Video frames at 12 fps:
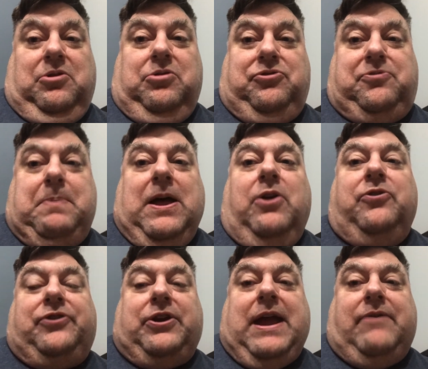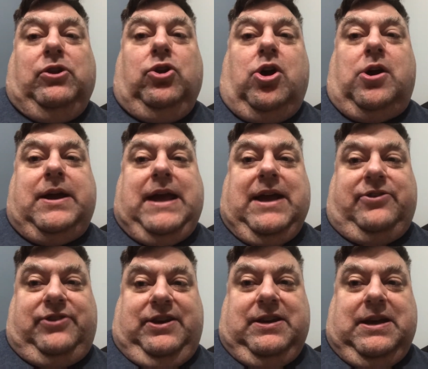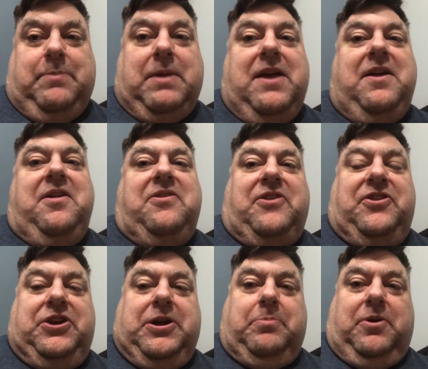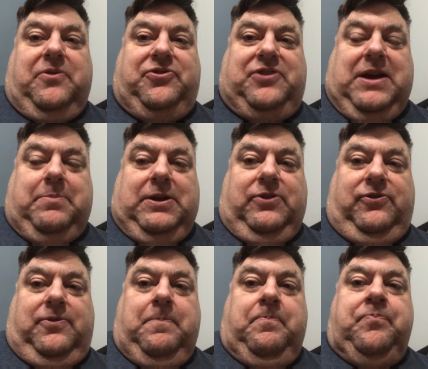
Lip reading: spells that have a longer casting time than the number of segments.